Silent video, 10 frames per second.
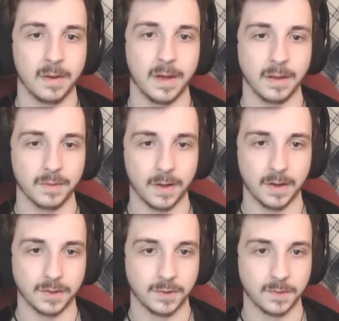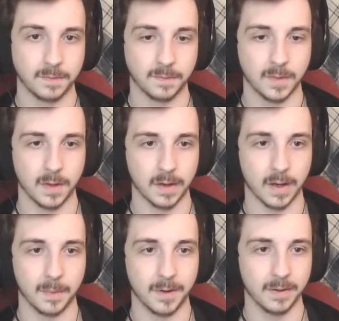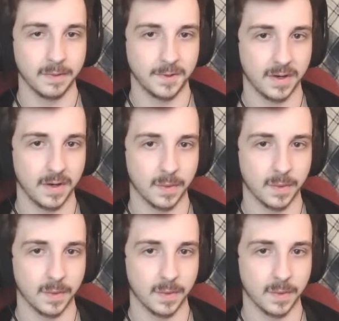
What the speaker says: In the flesh. Okay, and I'm going to leave Jay here